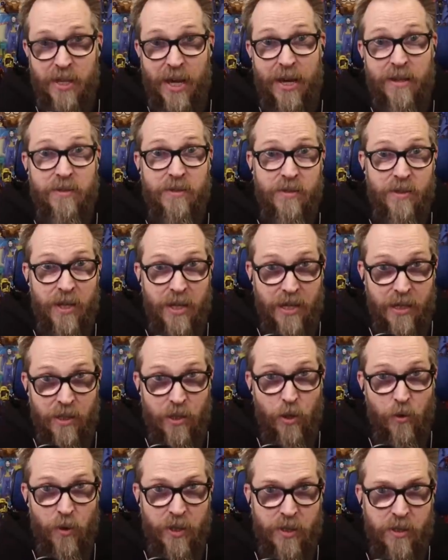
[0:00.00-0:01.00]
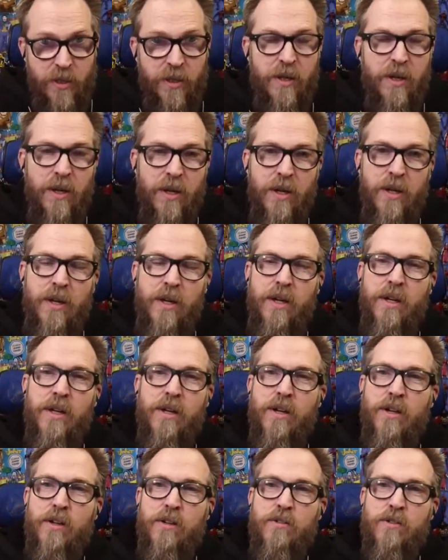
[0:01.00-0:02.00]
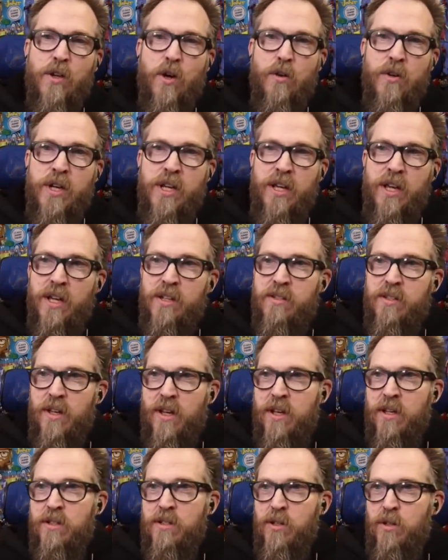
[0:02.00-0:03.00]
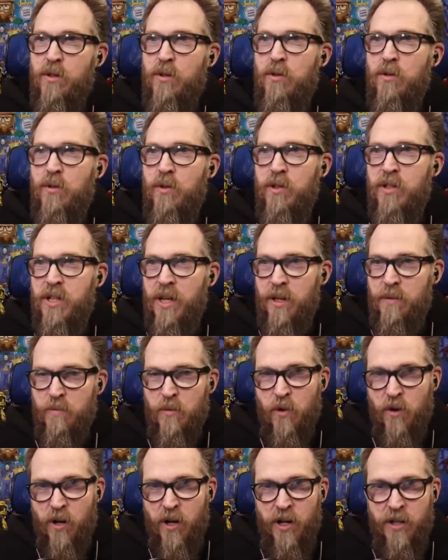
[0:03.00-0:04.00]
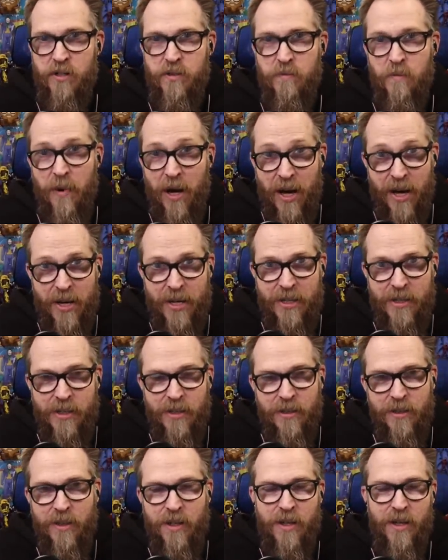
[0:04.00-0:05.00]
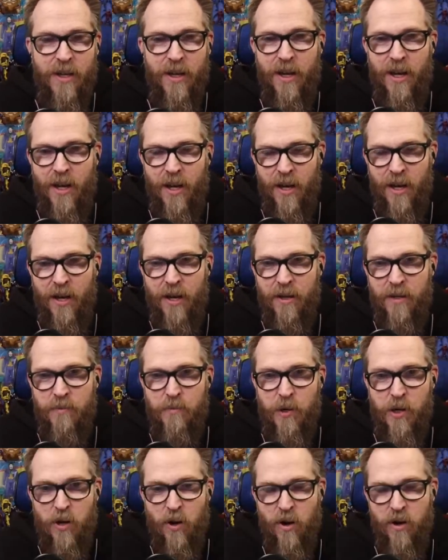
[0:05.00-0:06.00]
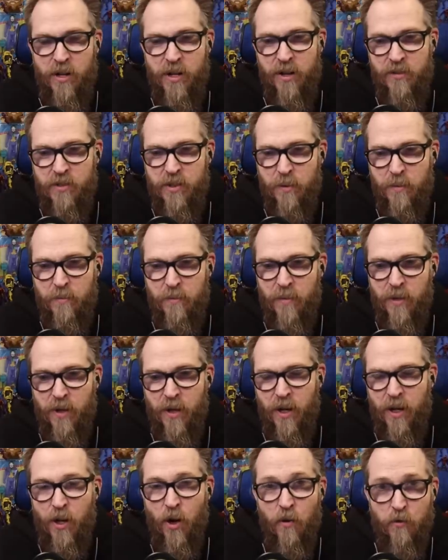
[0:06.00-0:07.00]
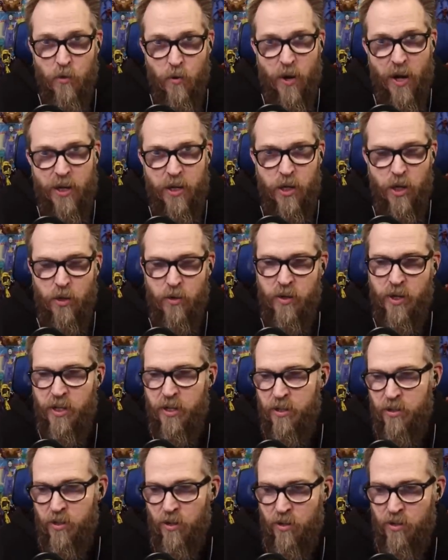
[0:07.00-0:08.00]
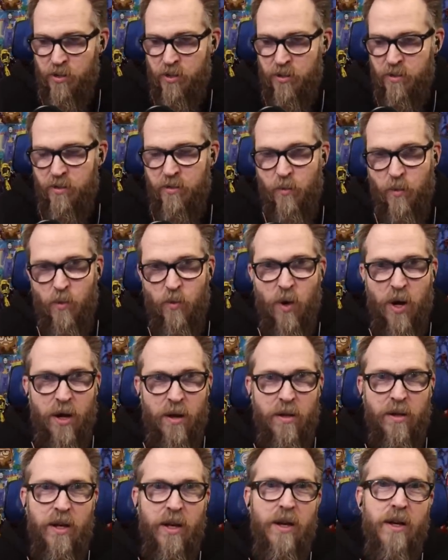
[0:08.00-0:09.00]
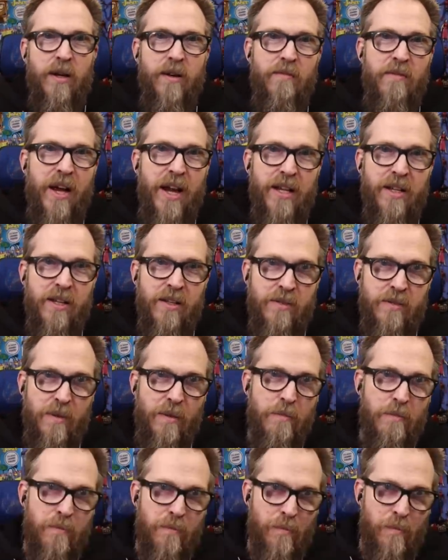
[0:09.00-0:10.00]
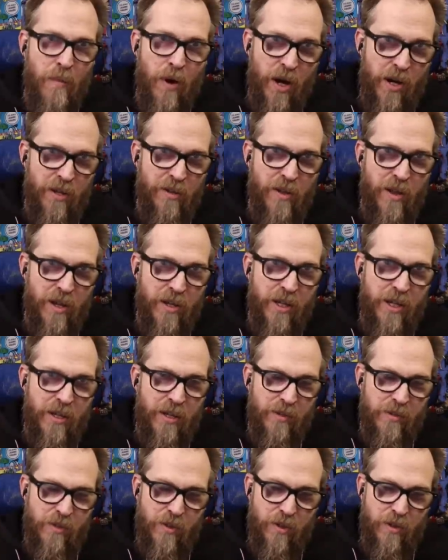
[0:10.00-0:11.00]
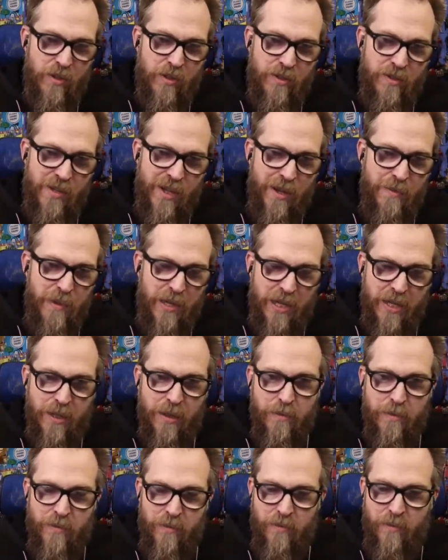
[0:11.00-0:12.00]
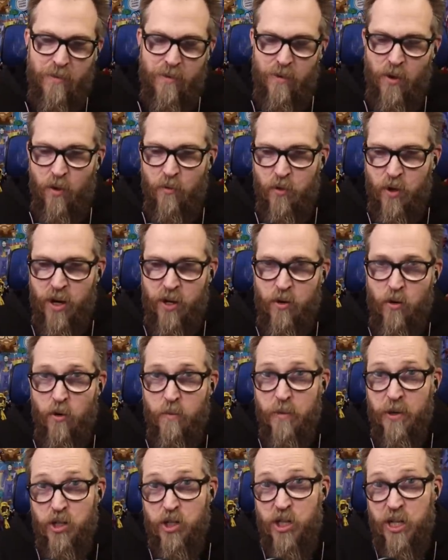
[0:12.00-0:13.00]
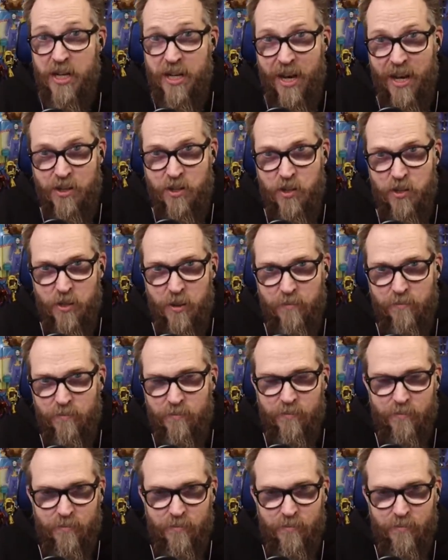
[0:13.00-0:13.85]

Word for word: Yes, he can do it. So he gets into Lieutenant Mora's mind, and Picard gives him an override code. And he starts, while uh, Vadic is monologuing, he starts typing in the override code, but she catches him.